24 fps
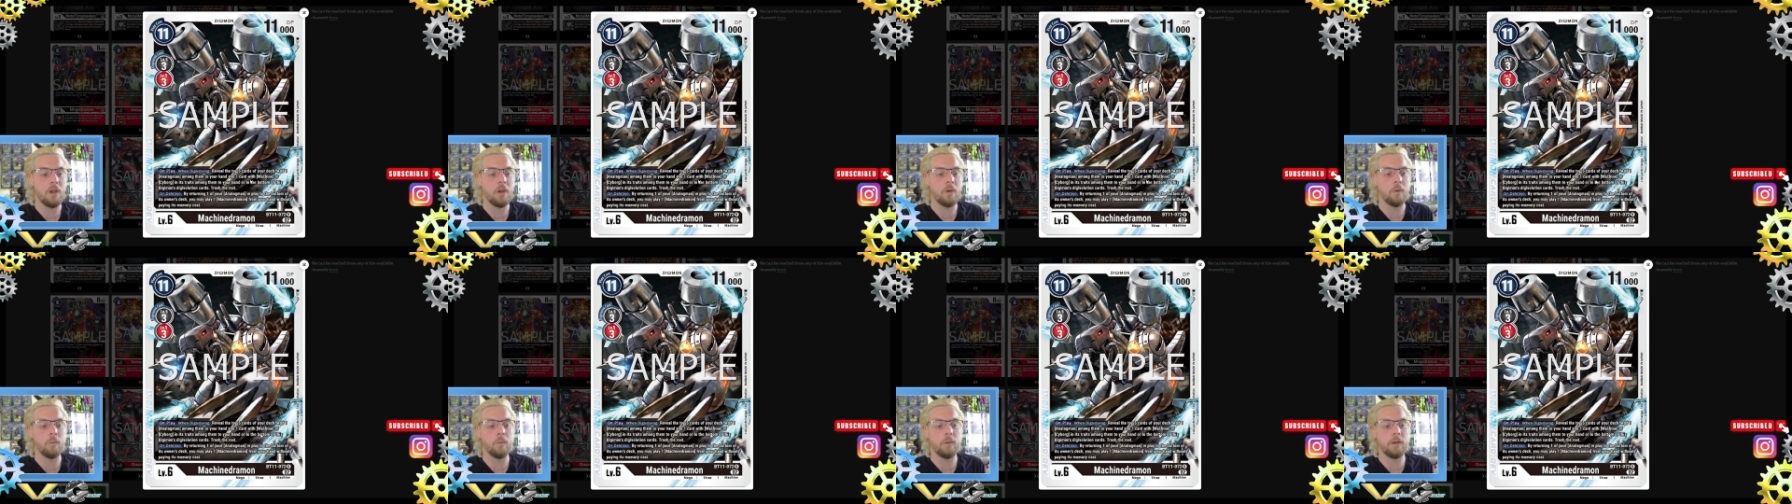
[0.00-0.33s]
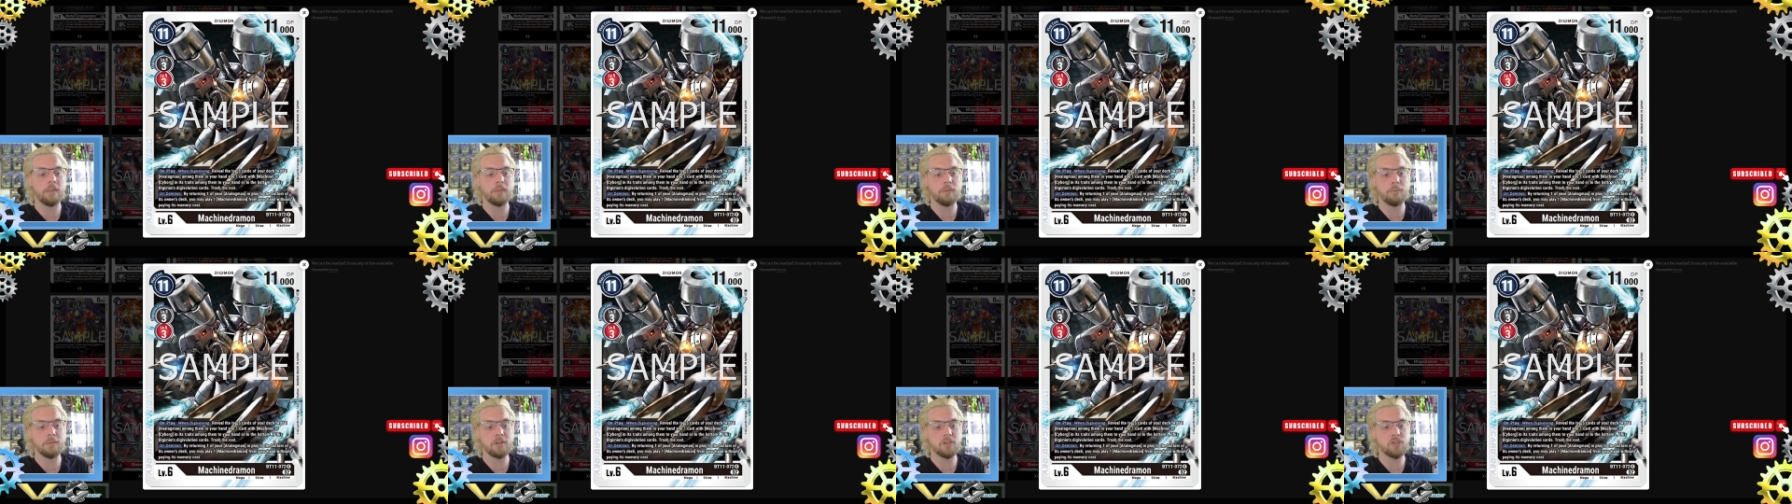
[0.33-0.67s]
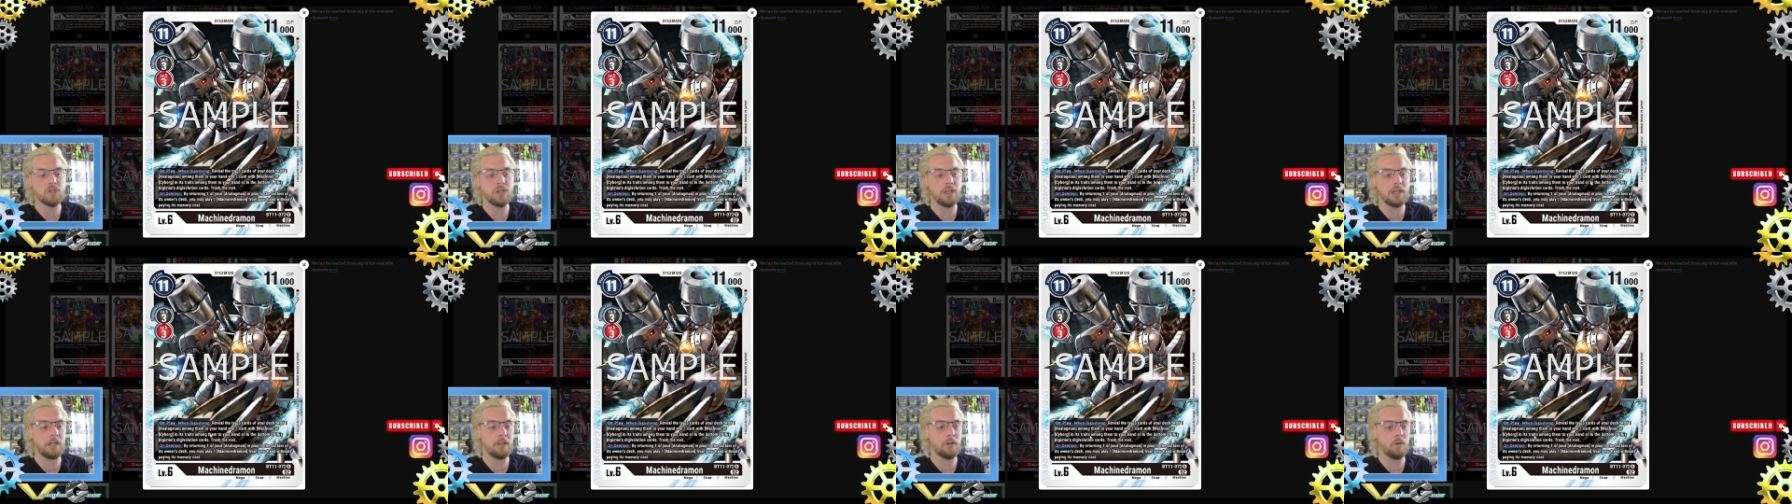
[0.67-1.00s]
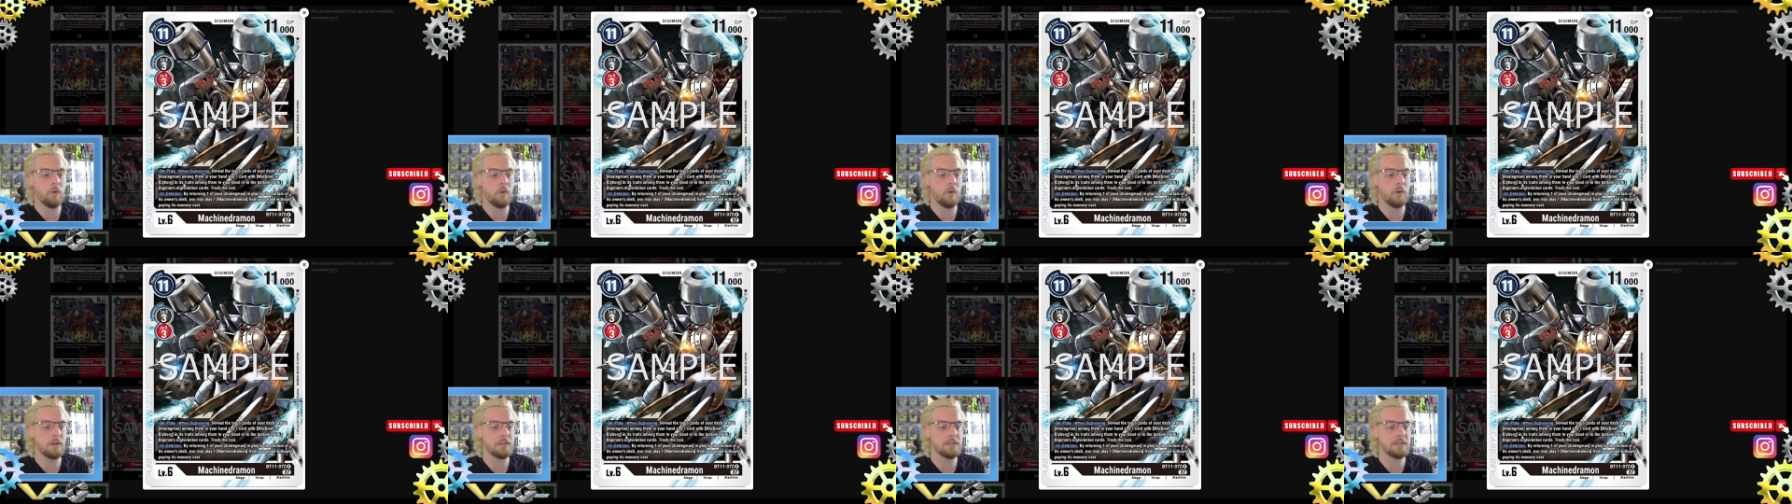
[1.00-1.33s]
with machine
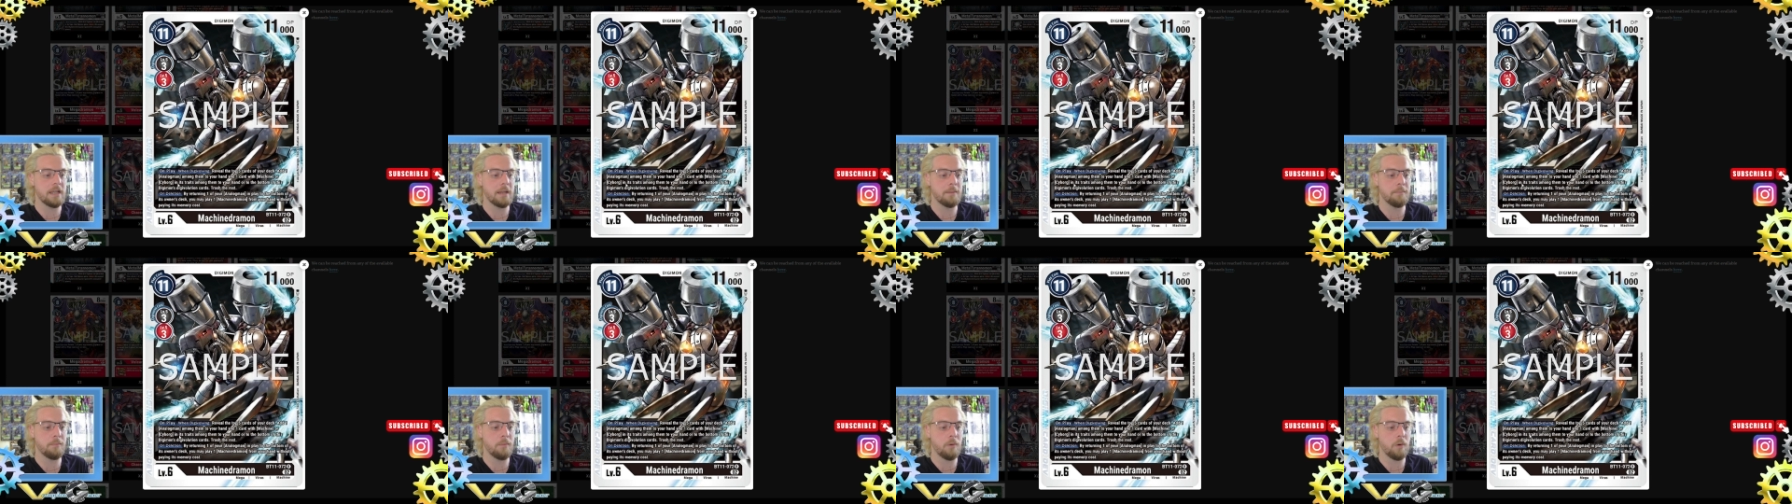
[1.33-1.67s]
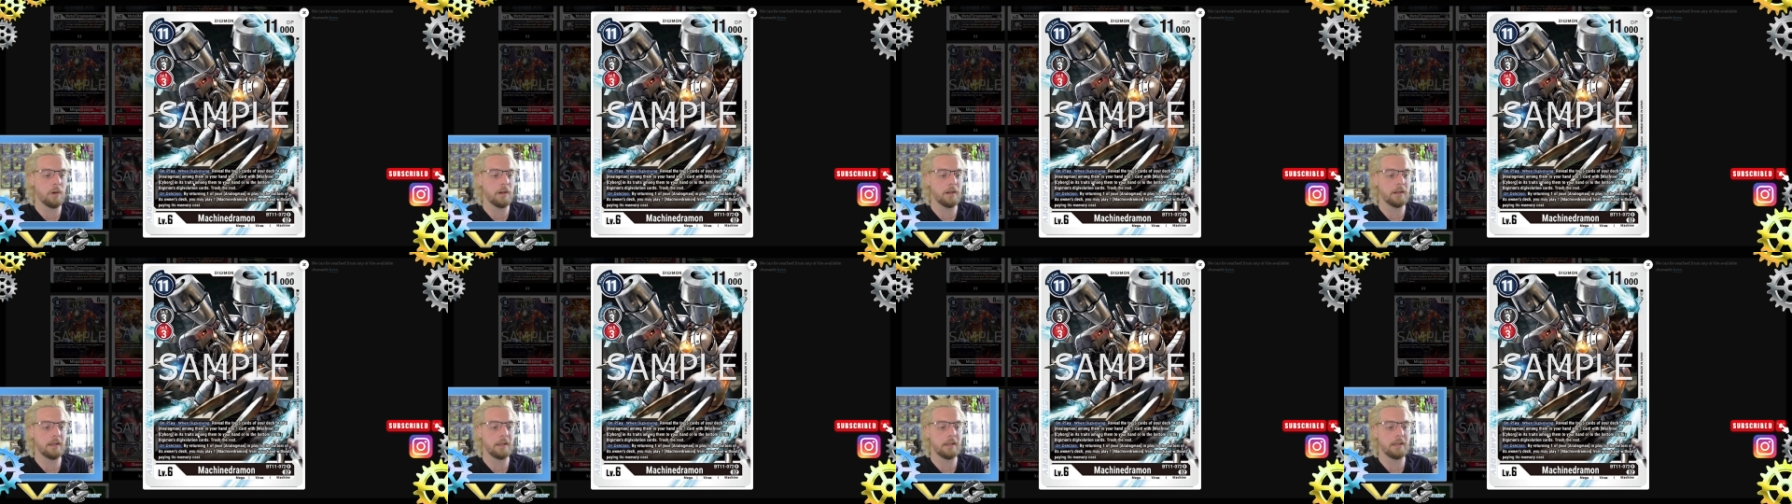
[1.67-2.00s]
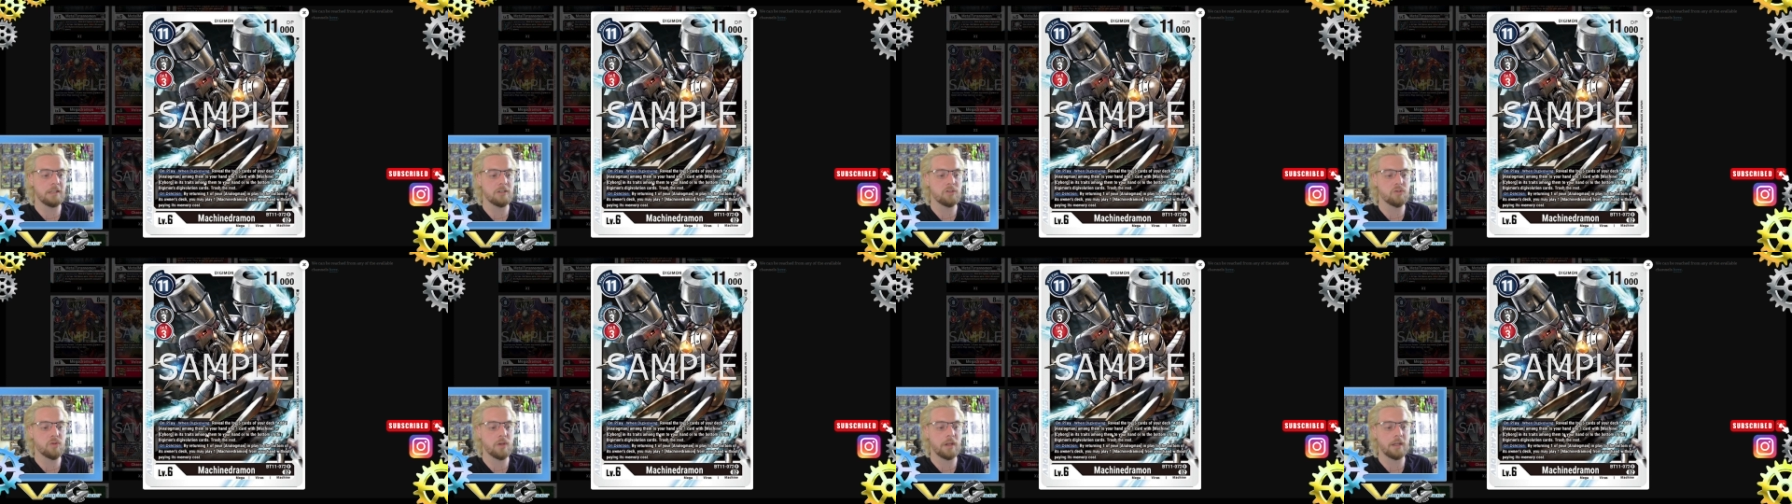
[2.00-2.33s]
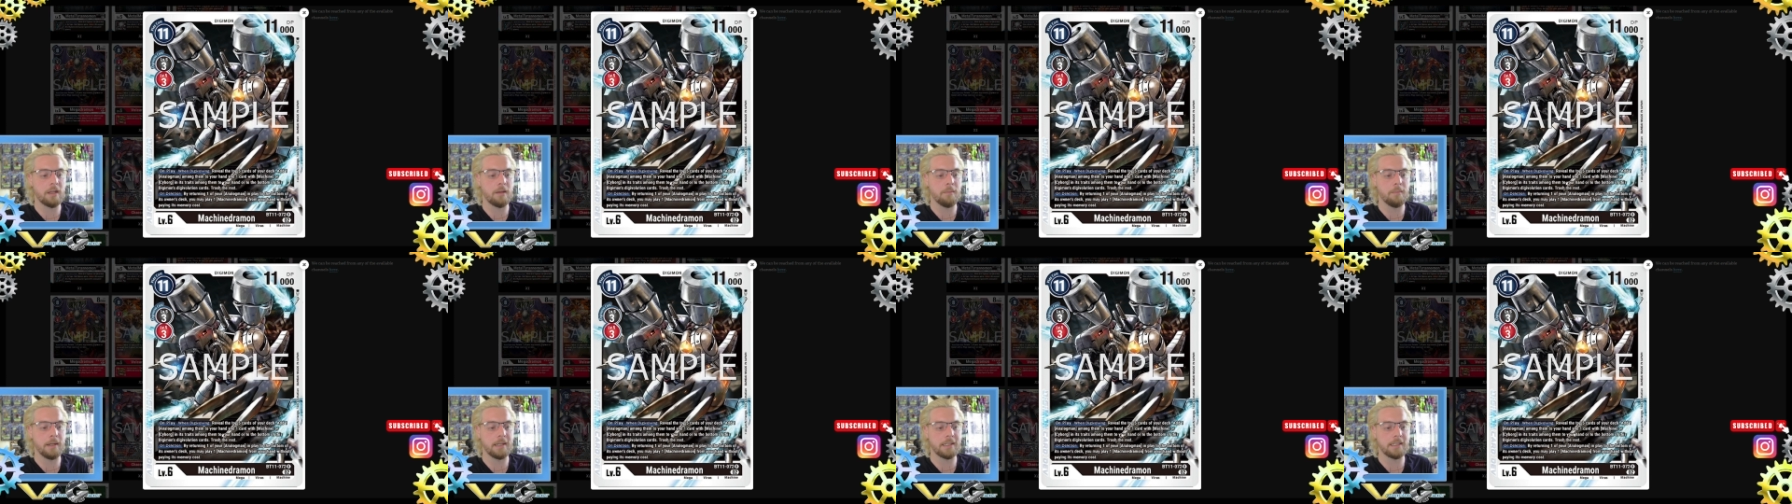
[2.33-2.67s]
or cyborg in its tray
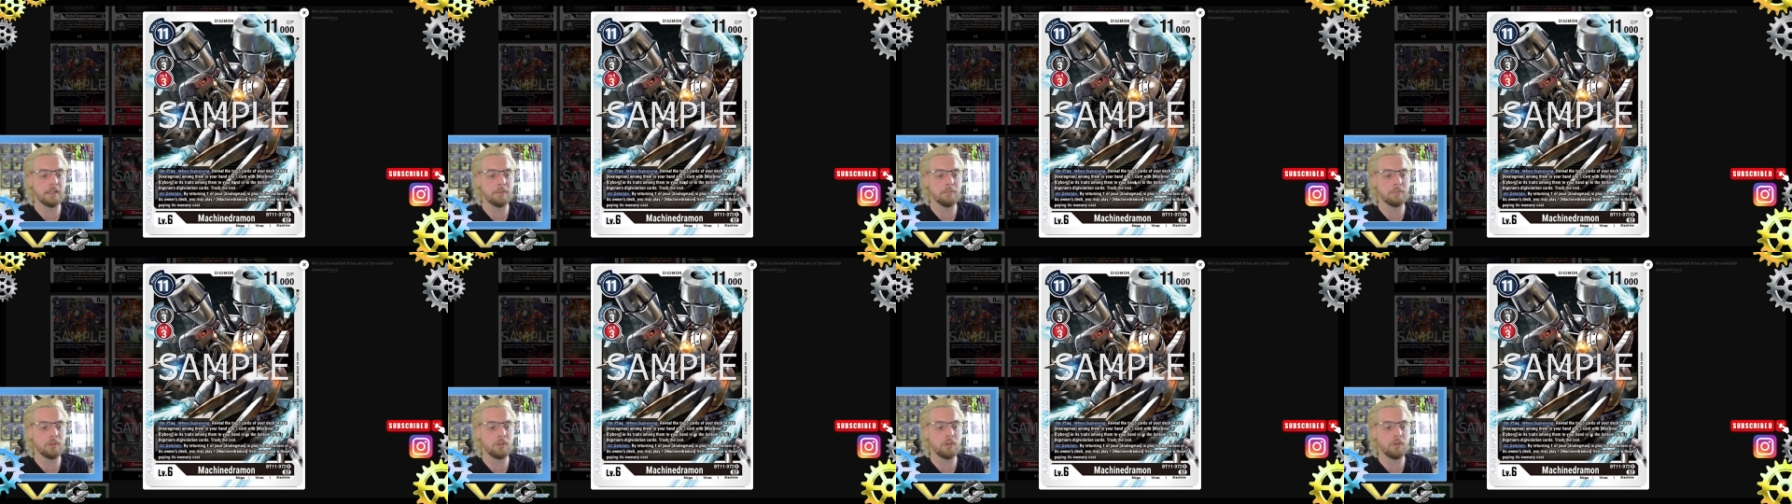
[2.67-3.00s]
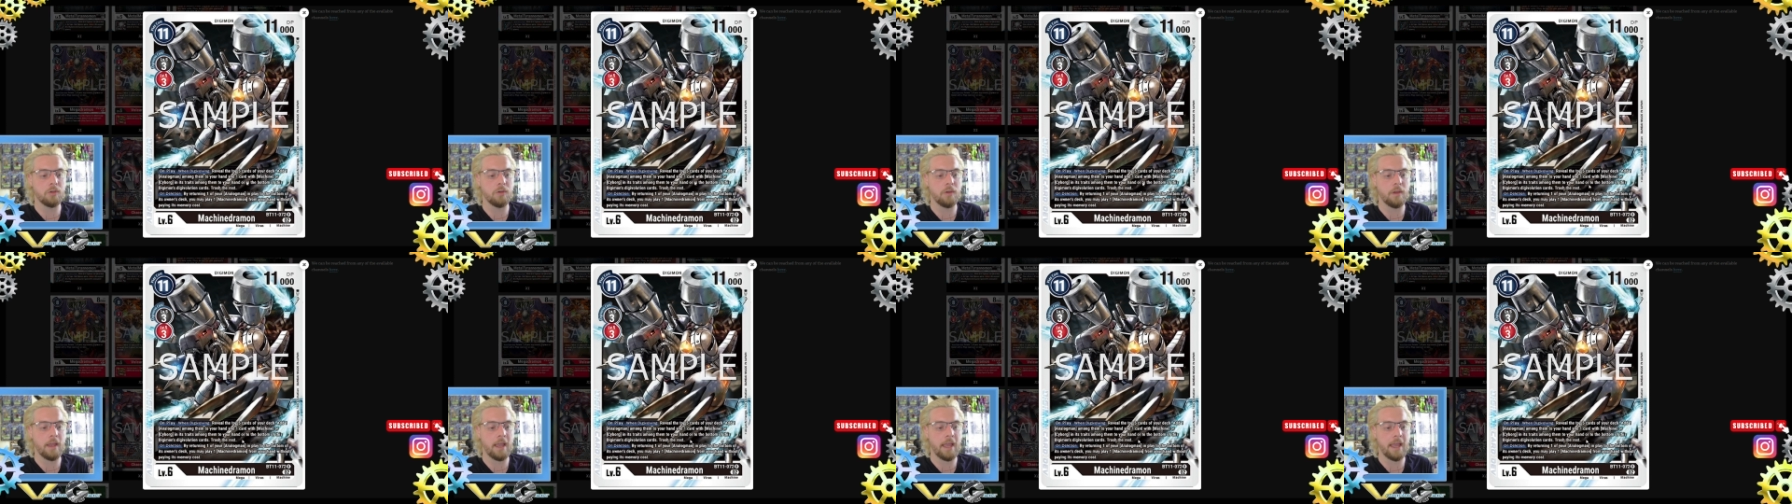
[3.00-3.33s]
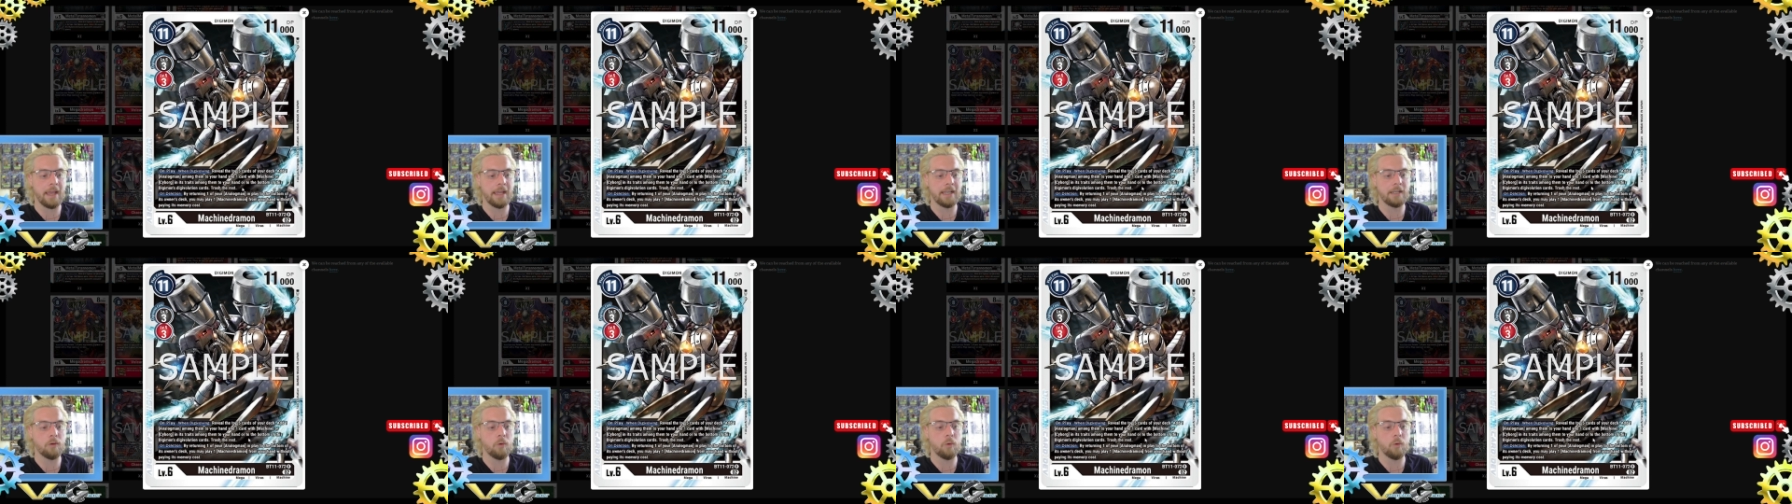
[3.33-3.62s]
among them to your hand